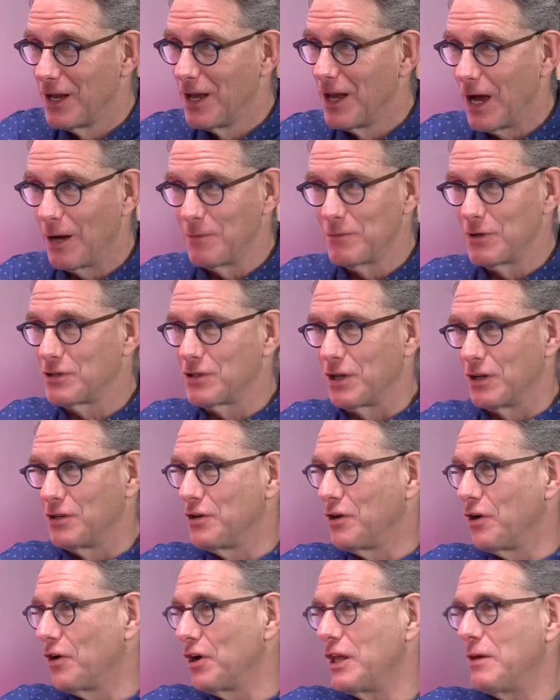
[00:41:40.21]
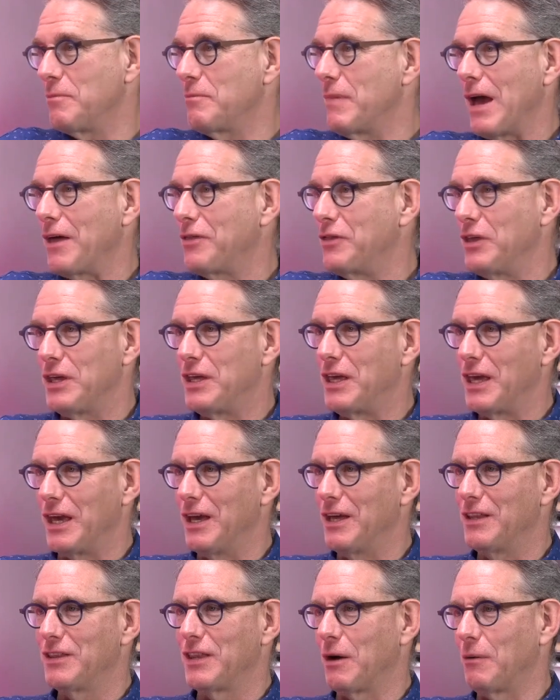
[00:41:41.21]
I'm just a nerdy, mathy
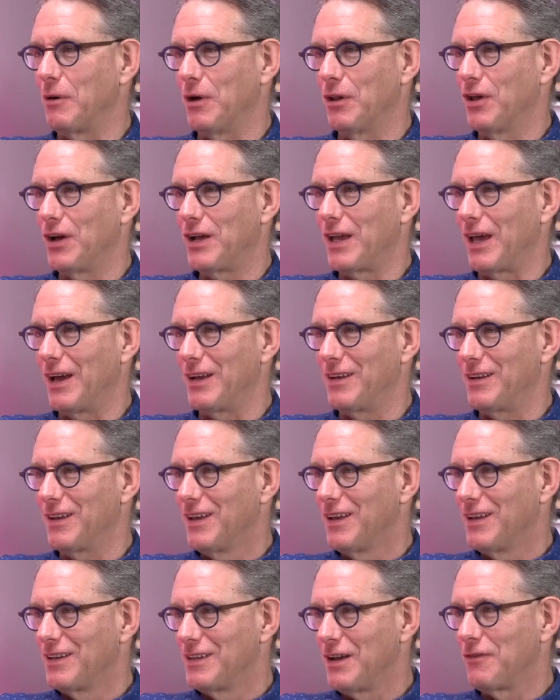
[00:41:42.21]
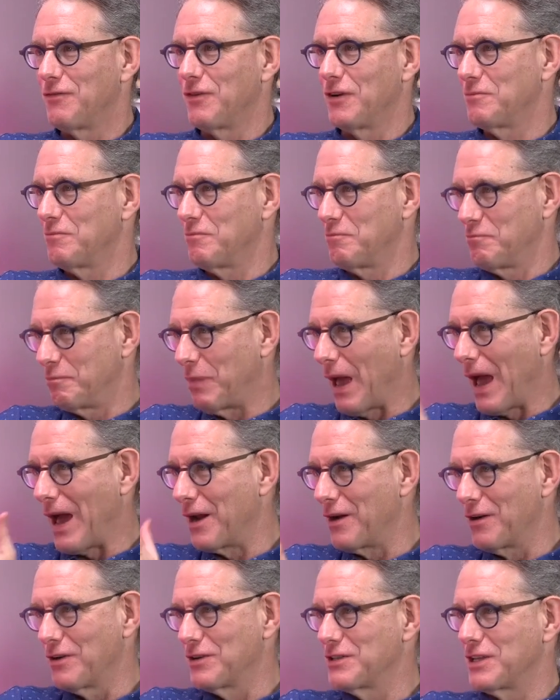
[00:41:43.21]
kid that will look at different
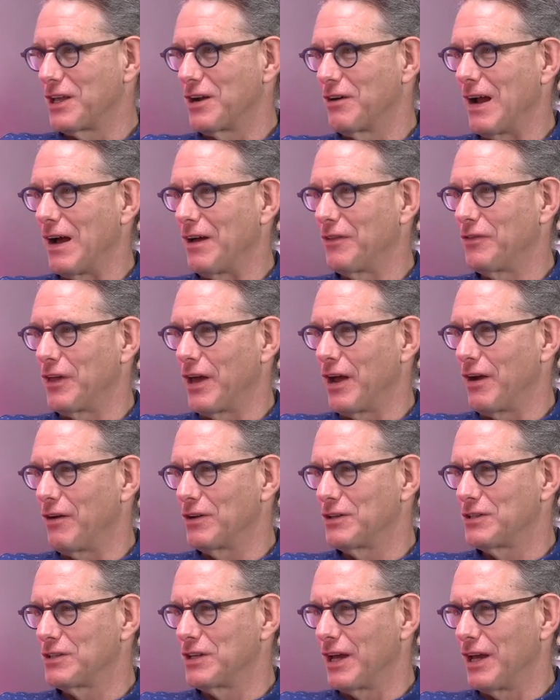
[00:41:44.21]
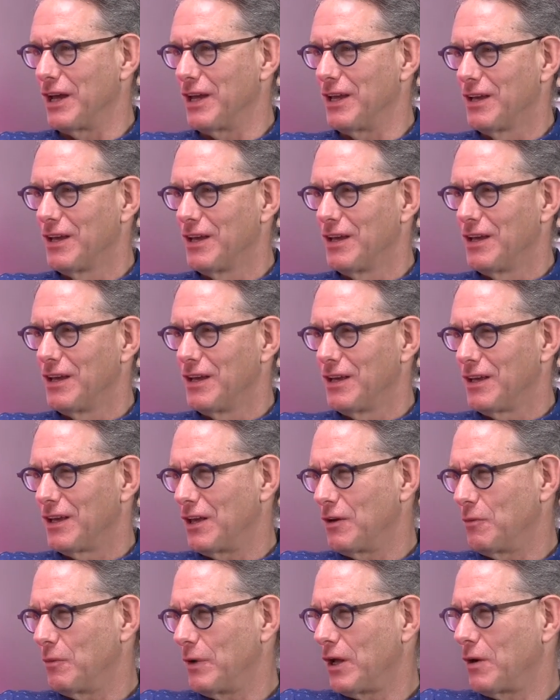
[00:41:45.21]
patterns that are out there and say,
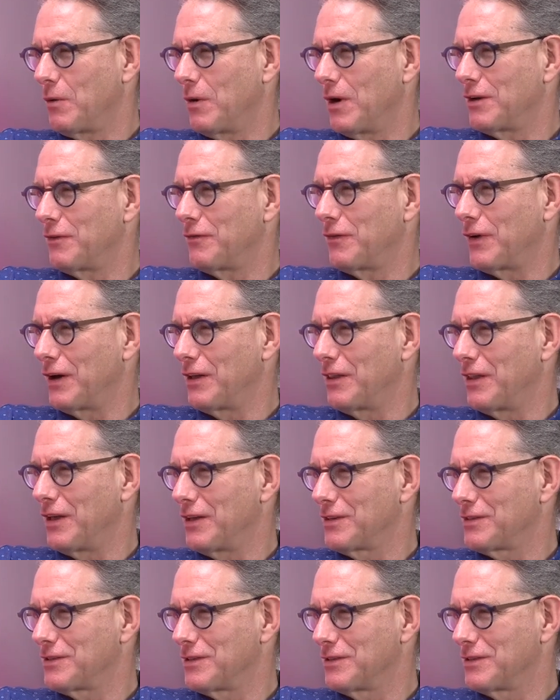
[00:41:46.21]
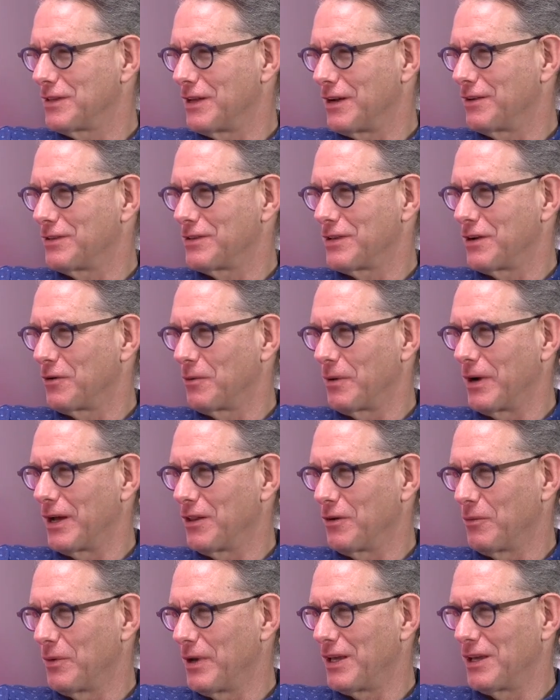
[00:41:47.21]
can we quantify this? Is there a way
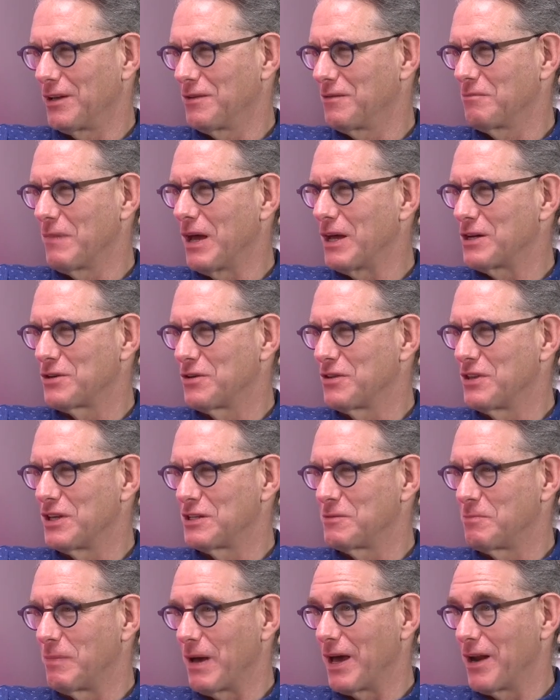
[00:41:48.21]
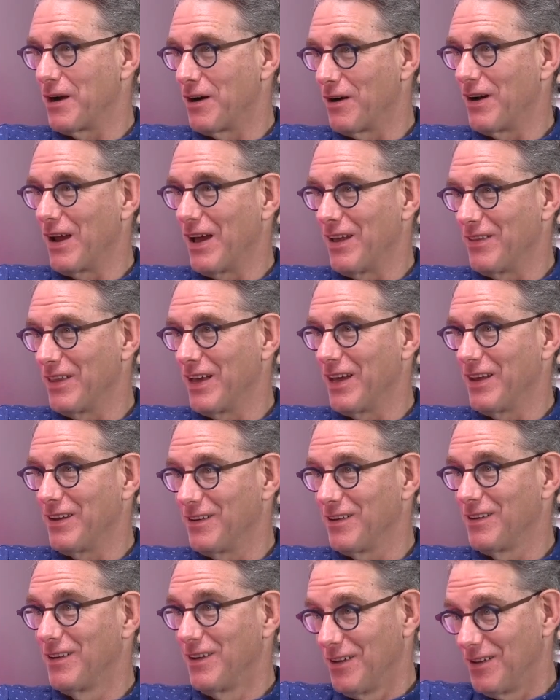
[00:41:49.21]
that we can measure this better and
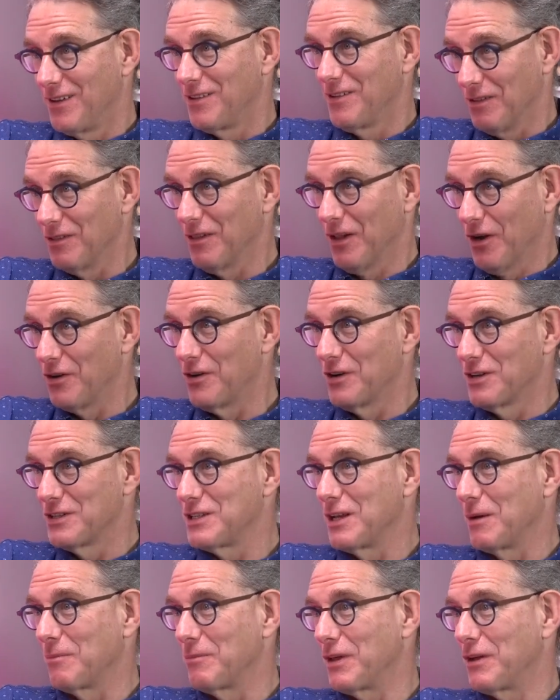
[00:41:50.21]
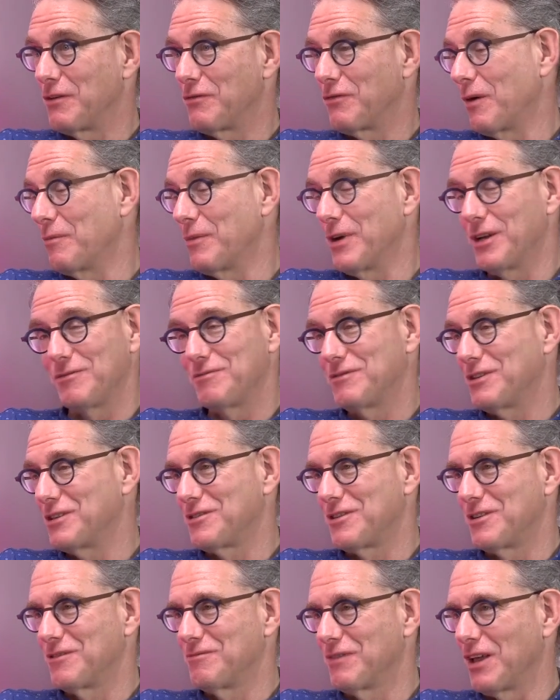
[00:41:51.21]
then learn something from it?
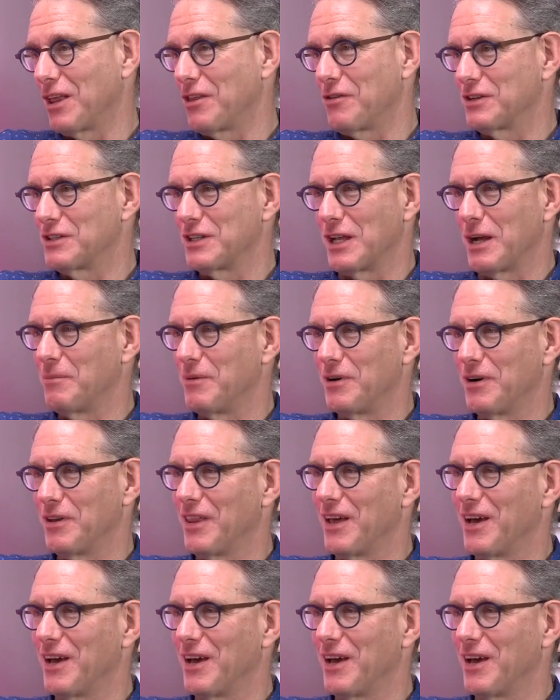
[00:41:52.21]
Just another example of that.